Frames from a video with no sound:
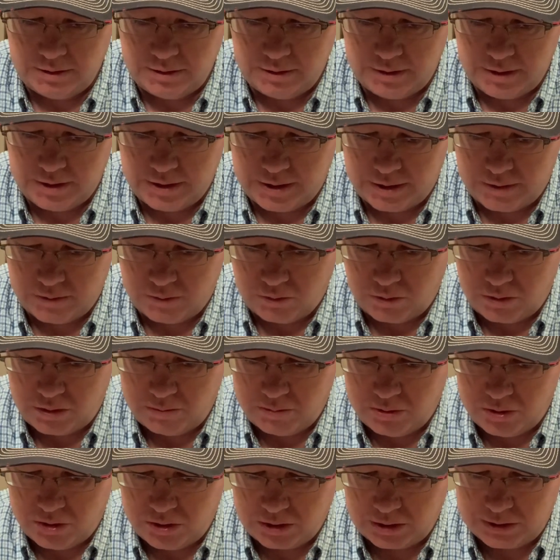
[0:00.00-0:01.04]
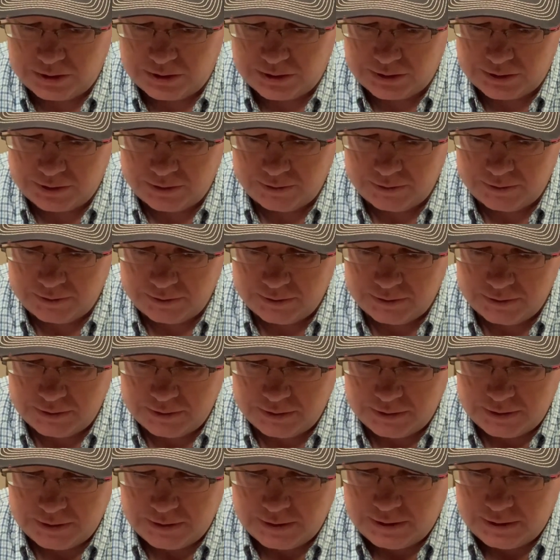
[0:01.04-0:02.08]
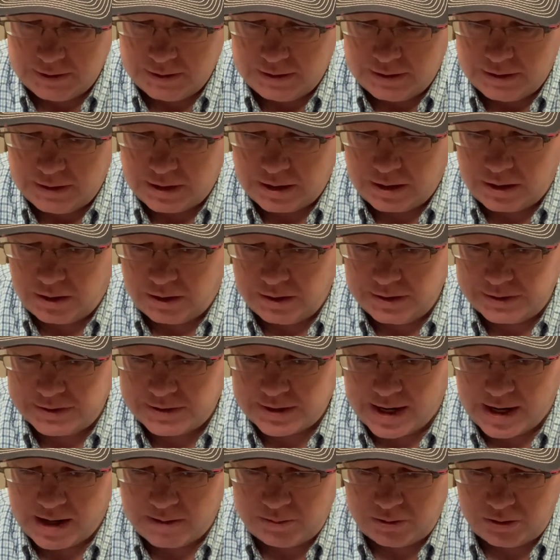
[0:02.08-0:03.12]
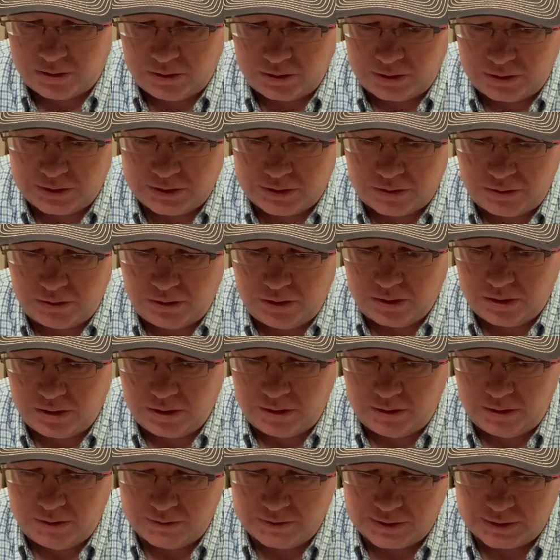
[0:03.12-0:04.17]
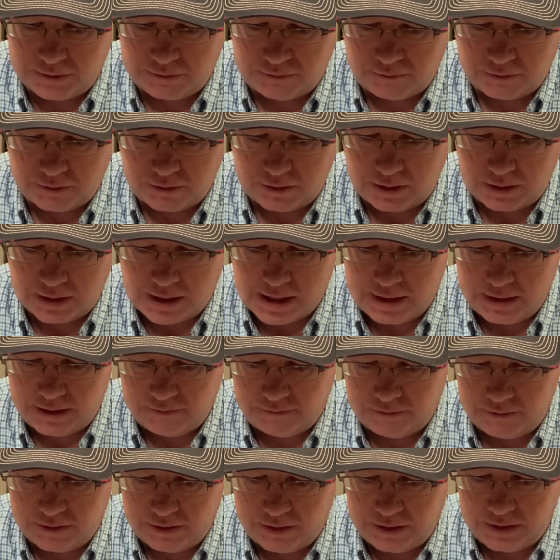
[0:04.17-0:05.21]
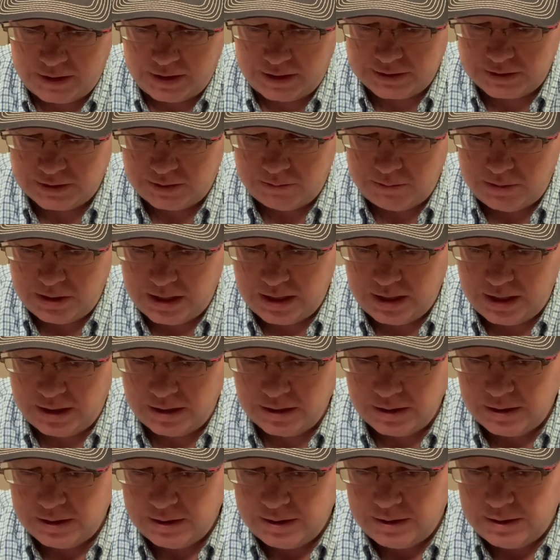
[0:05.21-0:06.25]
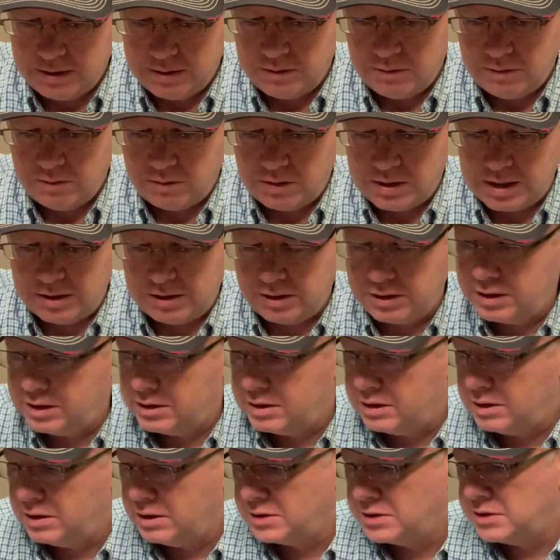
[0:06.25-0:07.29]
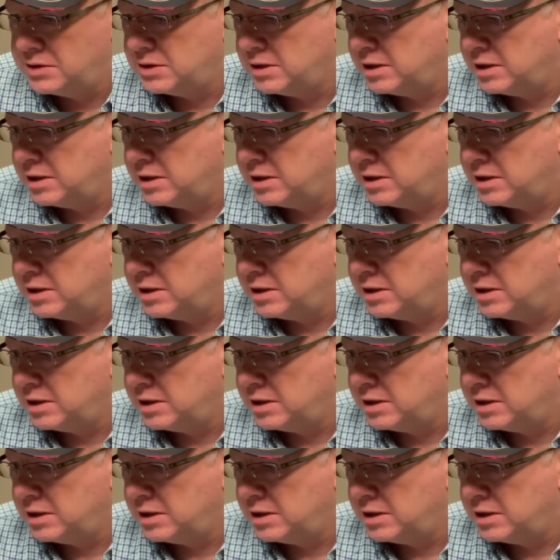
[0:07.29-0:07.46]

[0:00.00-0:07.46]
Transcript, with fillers: worm hooks, they call this a hybrid hook, so you could use this for a lot of different things. To me, when I look at this